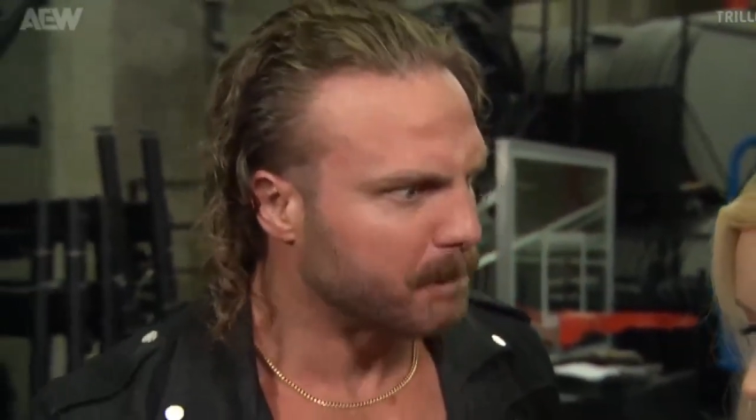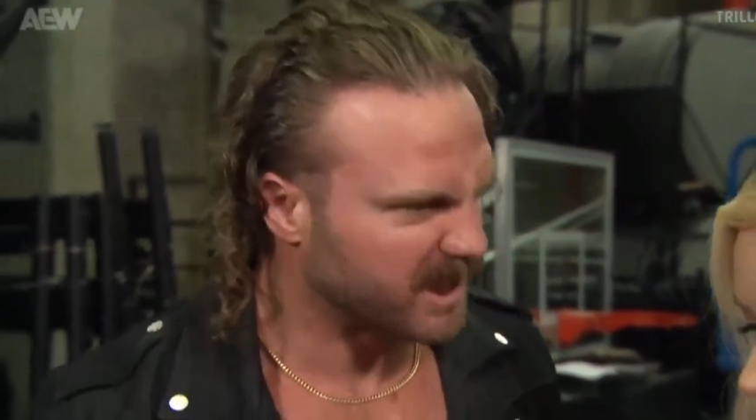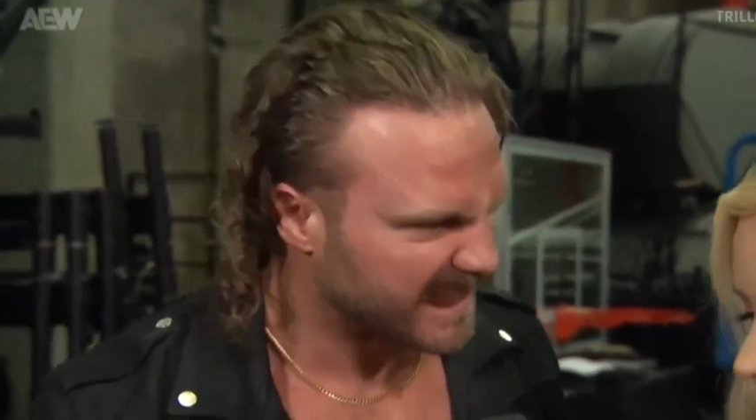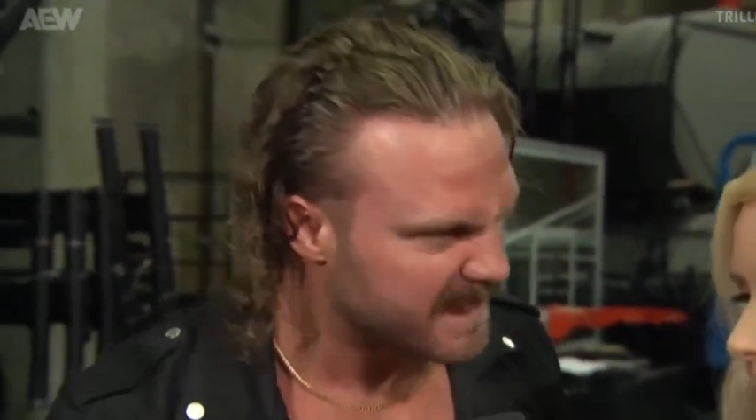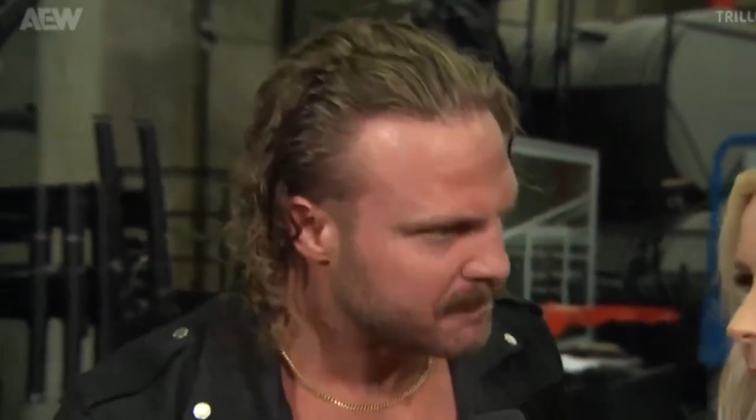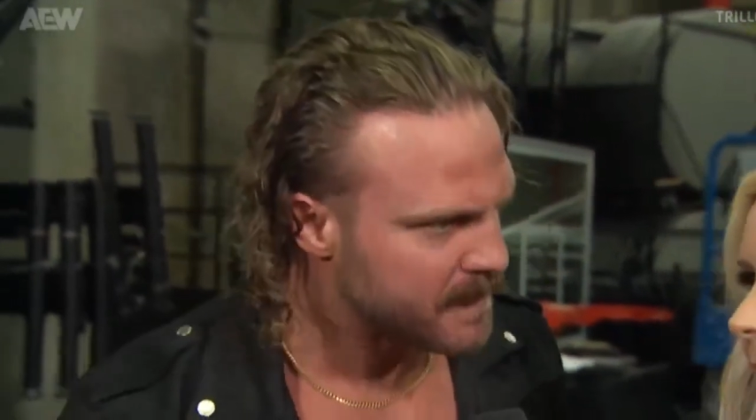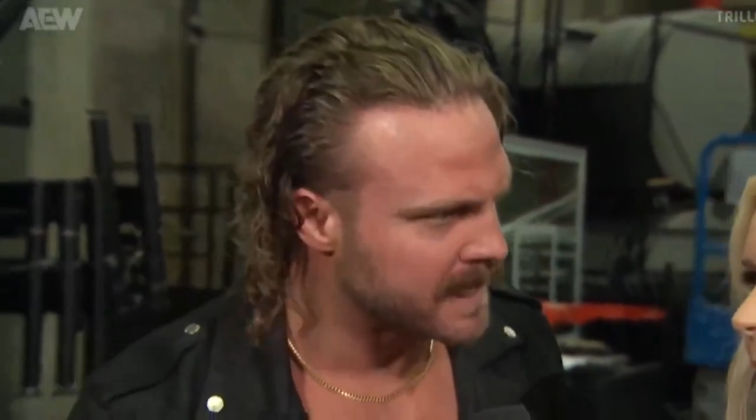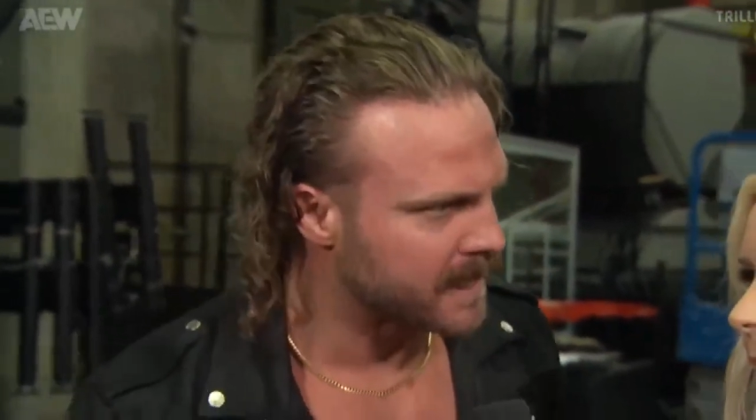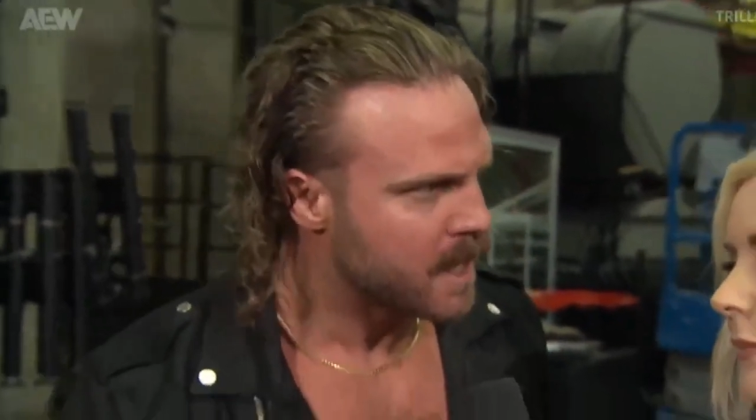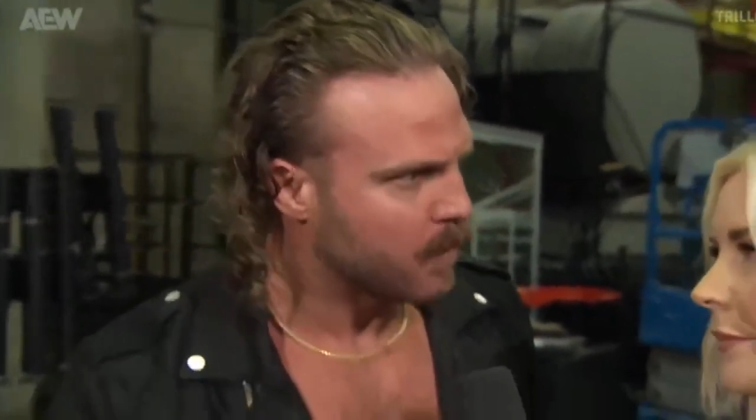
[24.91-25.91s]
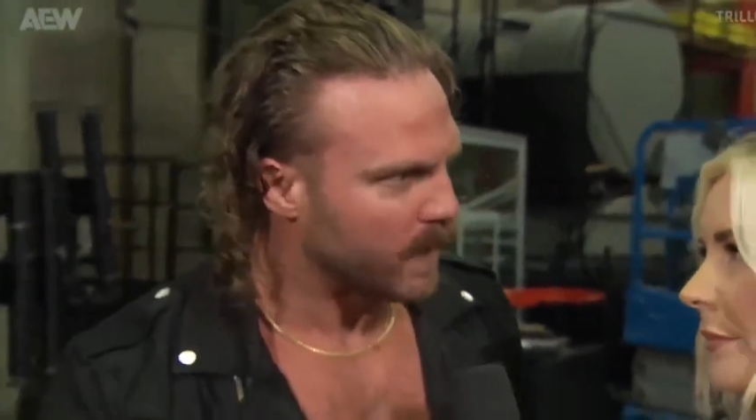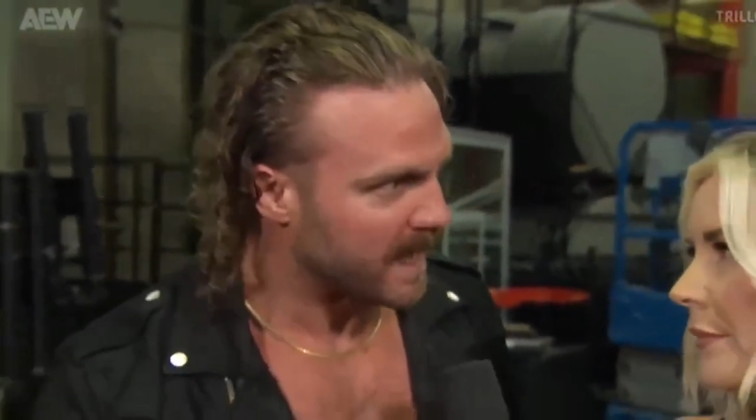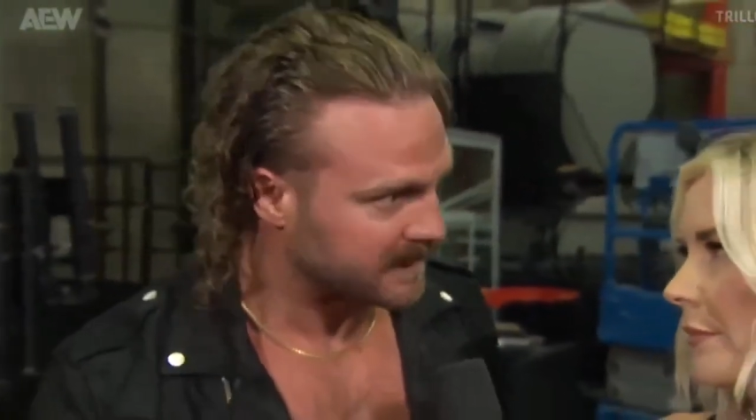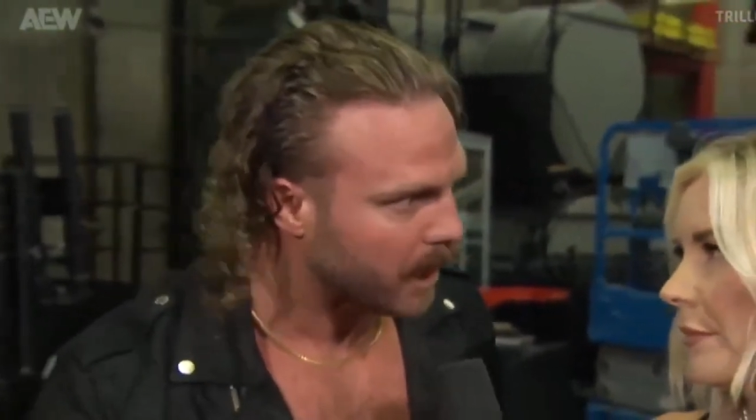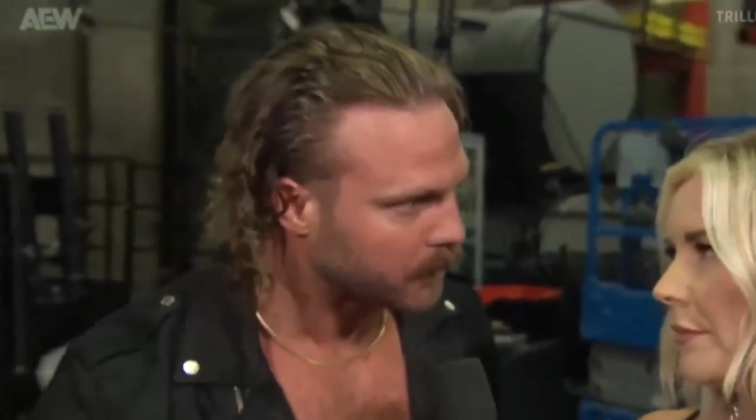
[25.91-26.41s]
believe me when I
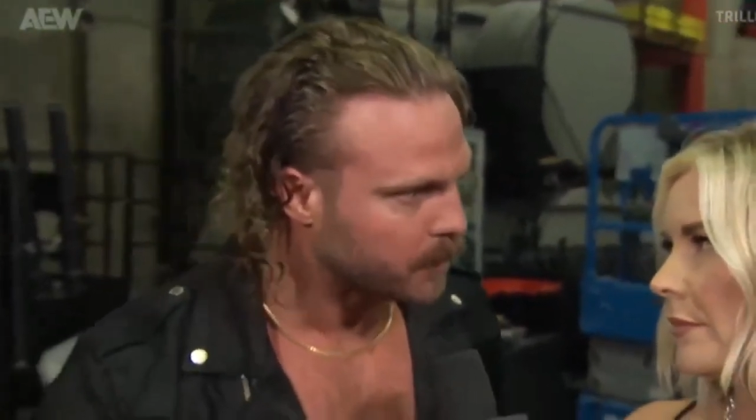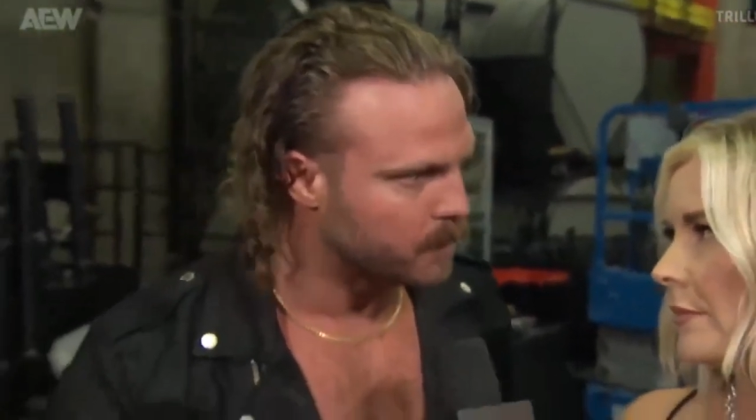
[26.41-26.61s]
tell you